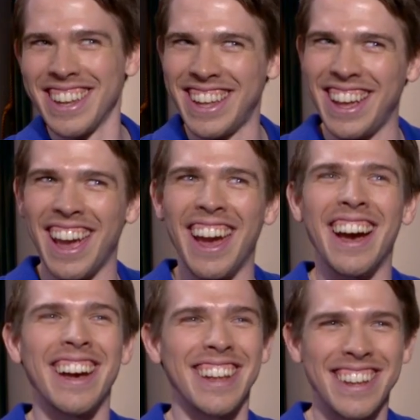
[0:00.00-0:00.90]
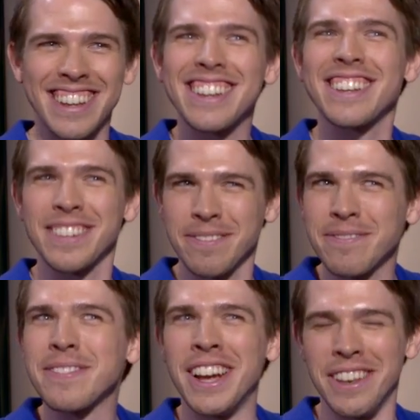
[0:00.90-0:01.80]
Yeah.
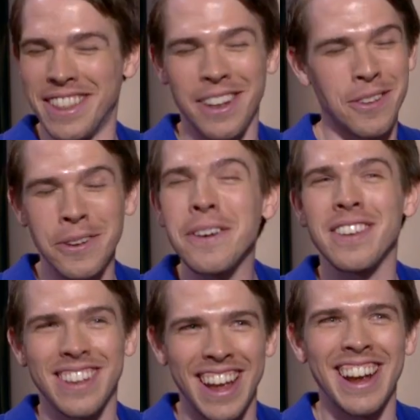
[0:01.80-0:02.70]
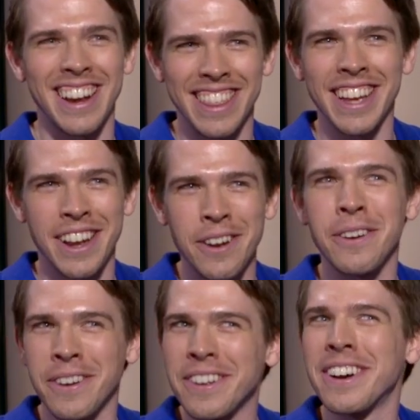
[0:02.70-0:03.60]
That's all you have to say, and I think I
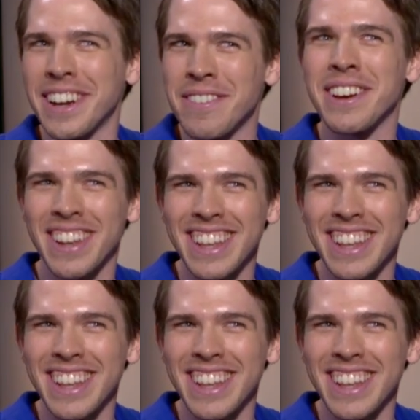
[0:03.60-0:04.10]
know who you're talking about.